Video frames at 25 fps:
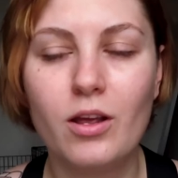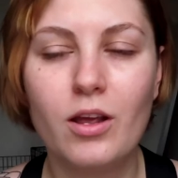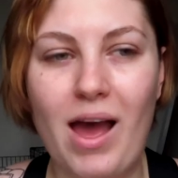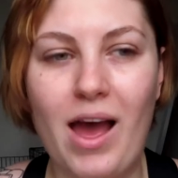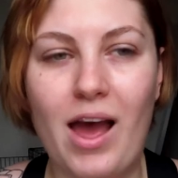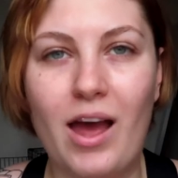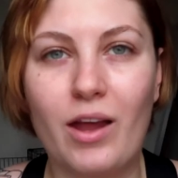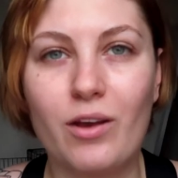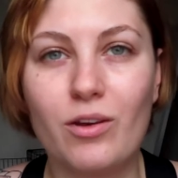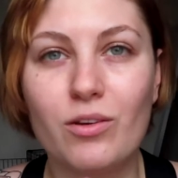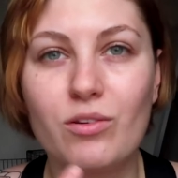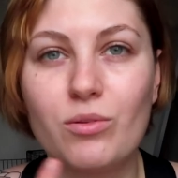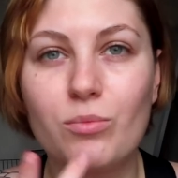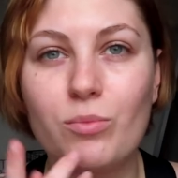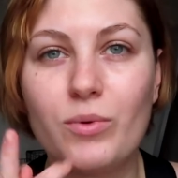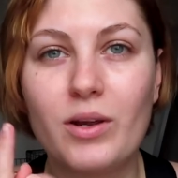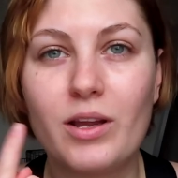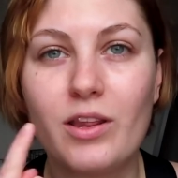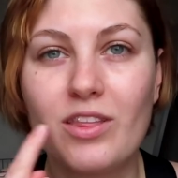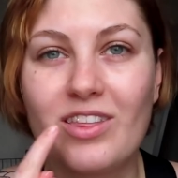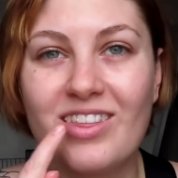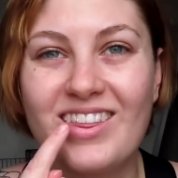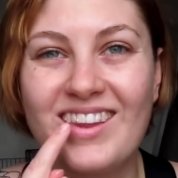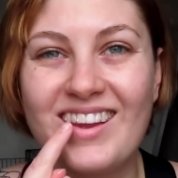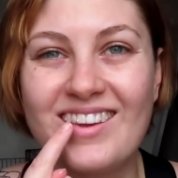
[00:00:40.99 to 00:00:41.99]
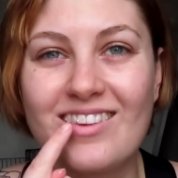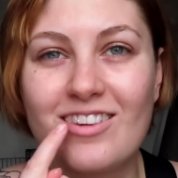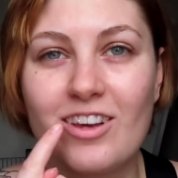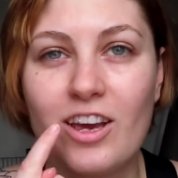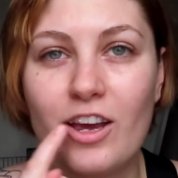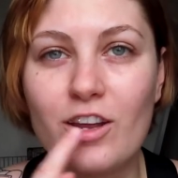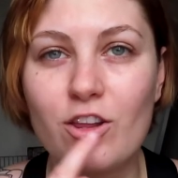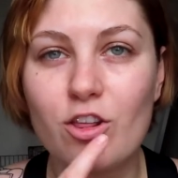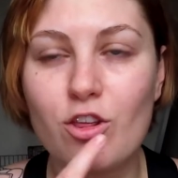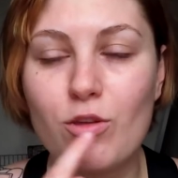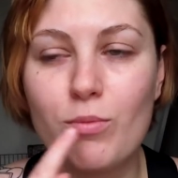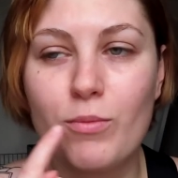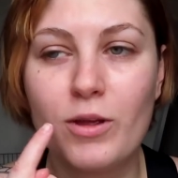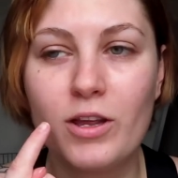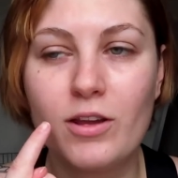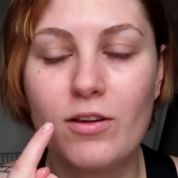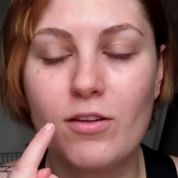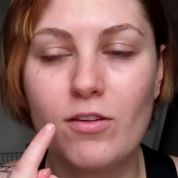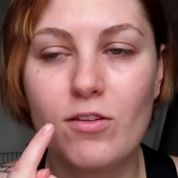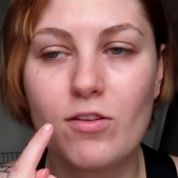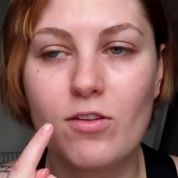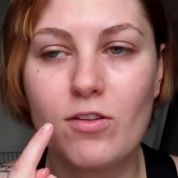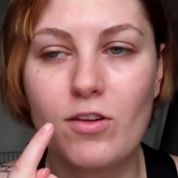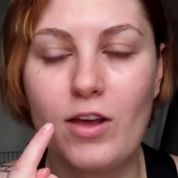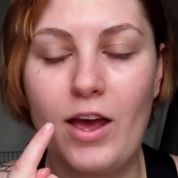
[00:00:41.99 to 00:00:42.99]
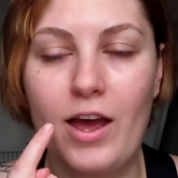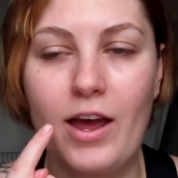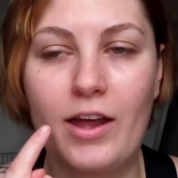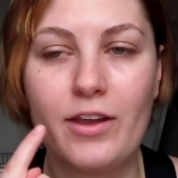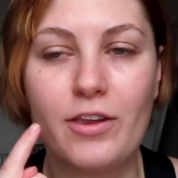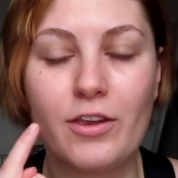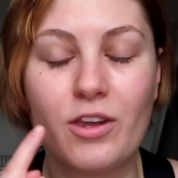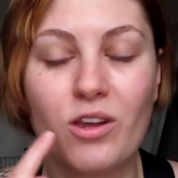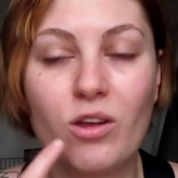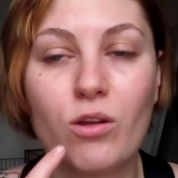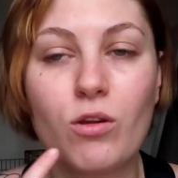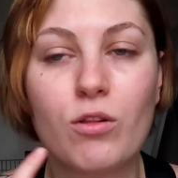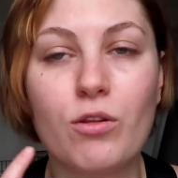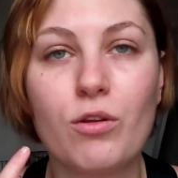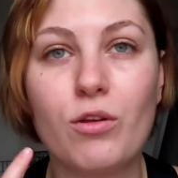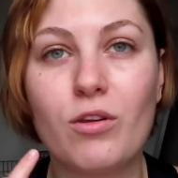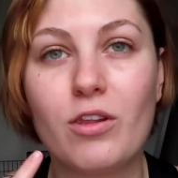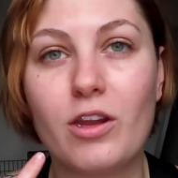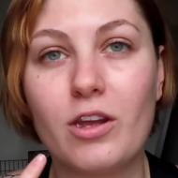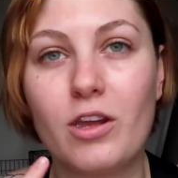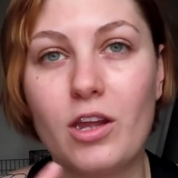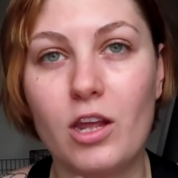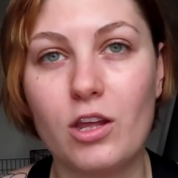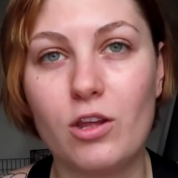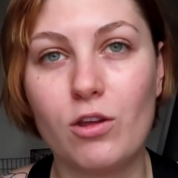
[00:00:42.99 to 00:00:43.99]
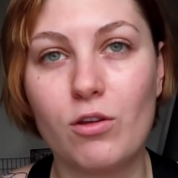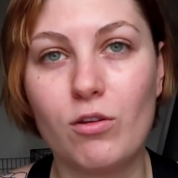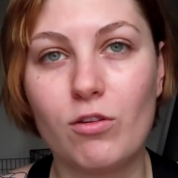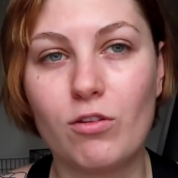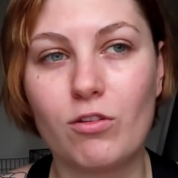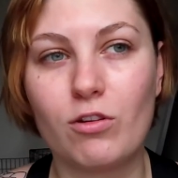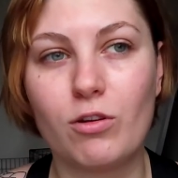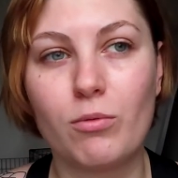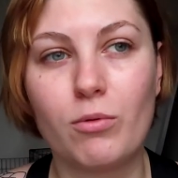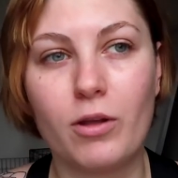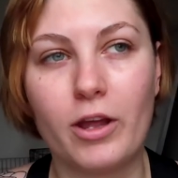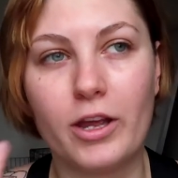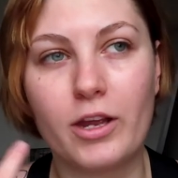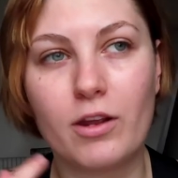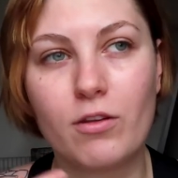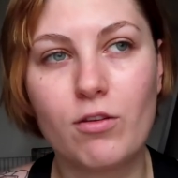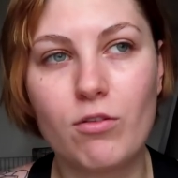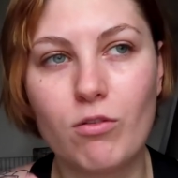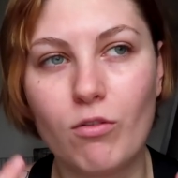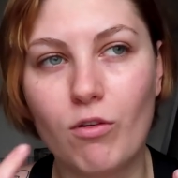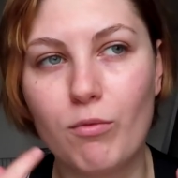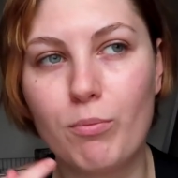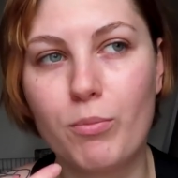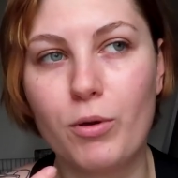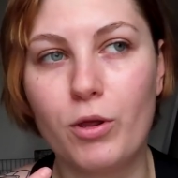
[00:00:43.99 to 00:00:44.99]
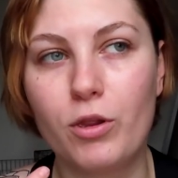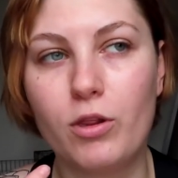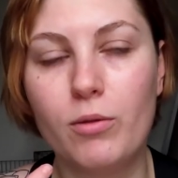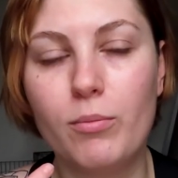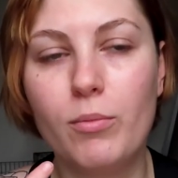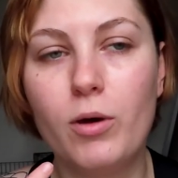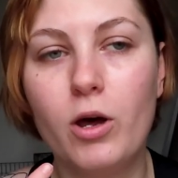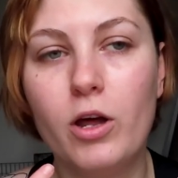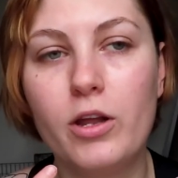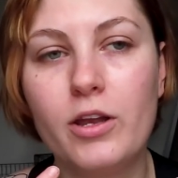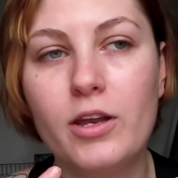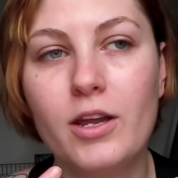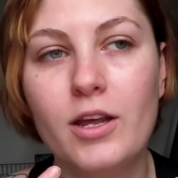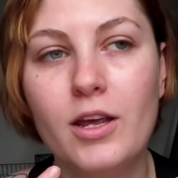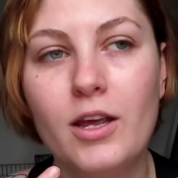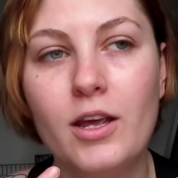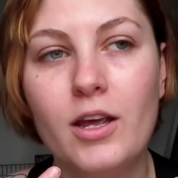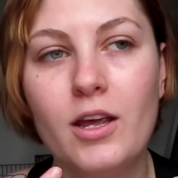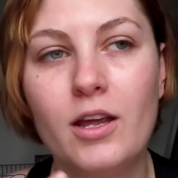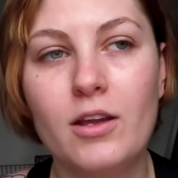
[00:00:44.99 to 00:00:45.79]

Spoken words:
And with the attachments and the glue that they use to like sort of put them on,